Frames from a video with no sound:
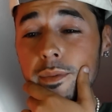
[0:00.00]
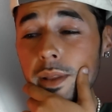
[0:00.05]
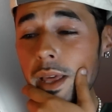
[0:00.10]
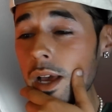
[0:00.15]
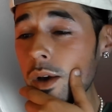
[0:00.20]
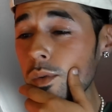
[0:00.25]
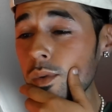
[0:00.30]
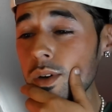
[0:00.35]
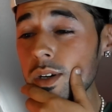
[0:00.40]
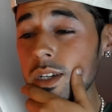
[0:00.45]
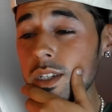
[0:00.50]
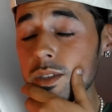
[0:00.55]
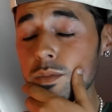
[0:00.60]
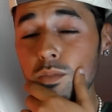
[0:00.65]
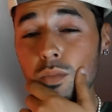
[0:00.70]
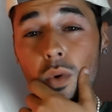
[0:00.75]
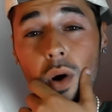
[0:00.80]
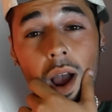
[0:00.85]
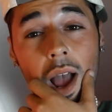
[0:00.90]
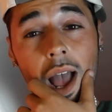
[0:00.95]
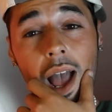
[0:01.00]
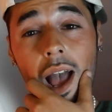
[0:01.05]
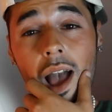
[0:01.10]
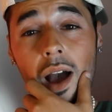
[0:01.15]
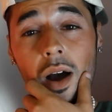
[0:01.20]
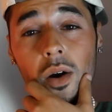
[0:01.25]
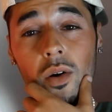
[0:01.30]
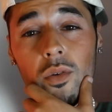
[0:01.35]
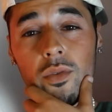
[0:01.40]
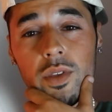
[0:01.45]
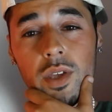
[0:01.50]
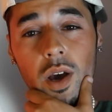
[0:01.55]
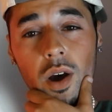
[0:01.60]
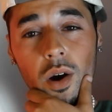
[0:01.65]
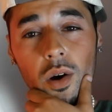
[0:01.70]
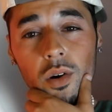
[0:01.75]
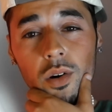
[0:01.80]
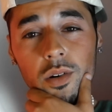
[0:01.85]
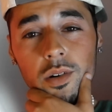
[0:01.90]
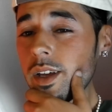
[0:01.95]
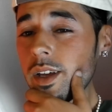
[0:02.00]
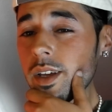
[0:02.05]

That was wow, yo.